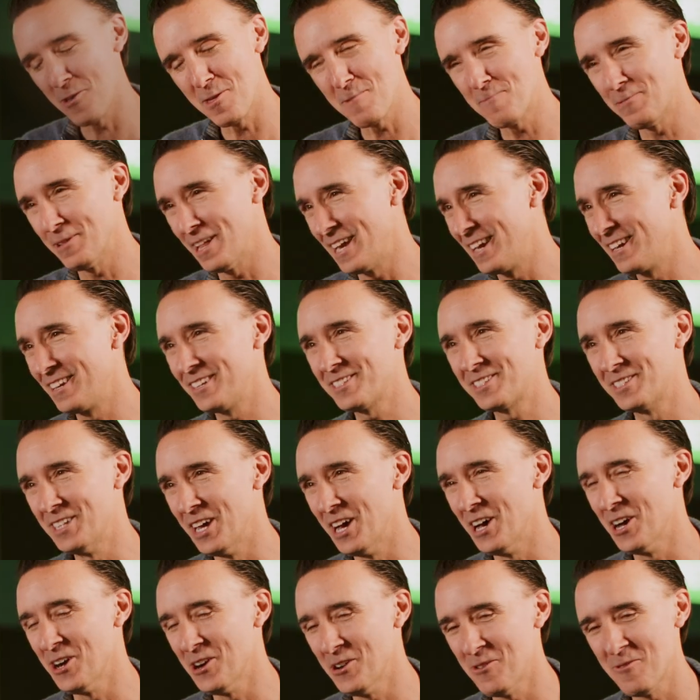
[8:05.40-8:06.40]
the players
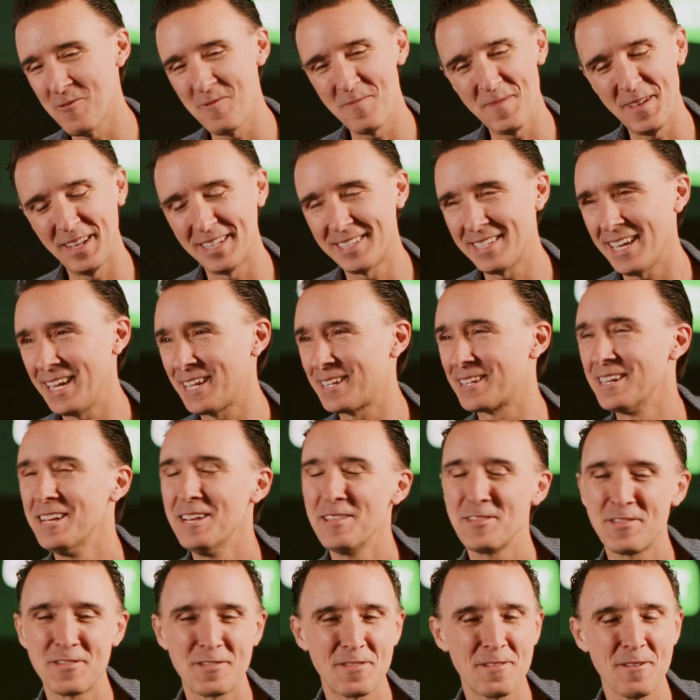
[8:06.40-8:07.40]
know. It's like
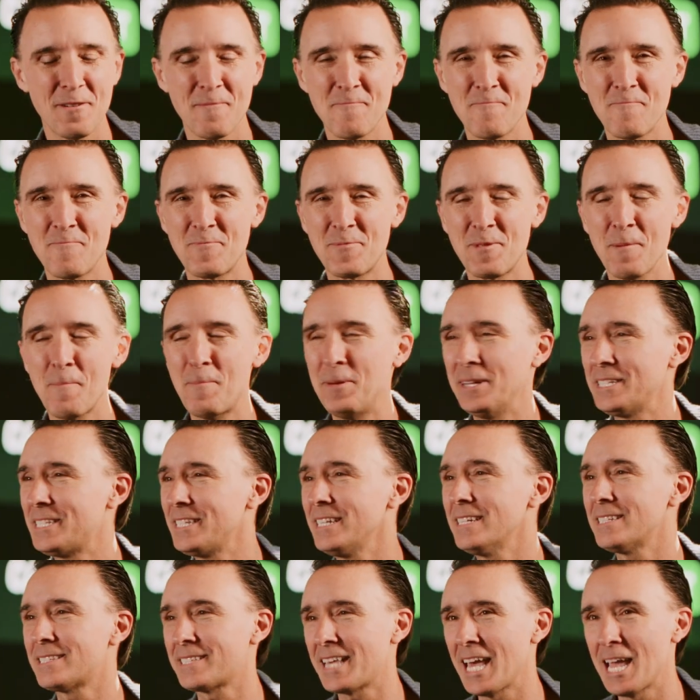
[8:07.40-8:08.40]
the
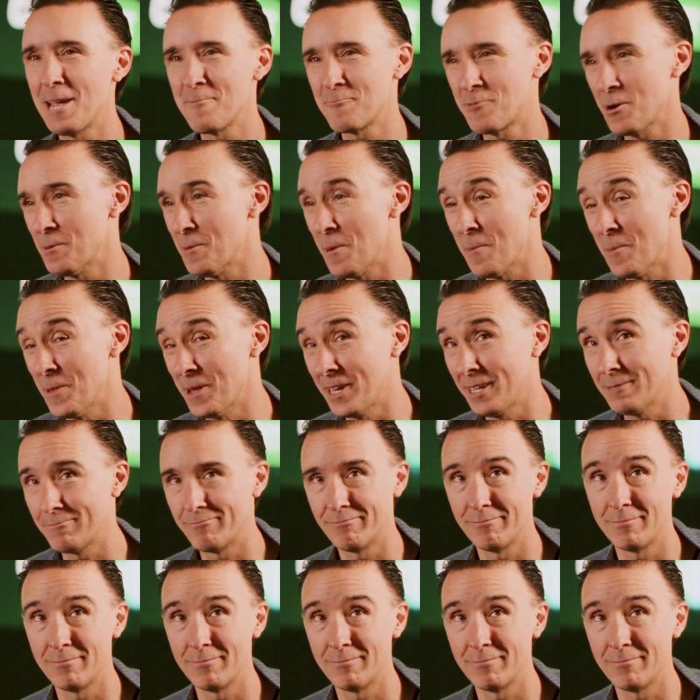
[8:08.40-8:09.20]
busiest game probably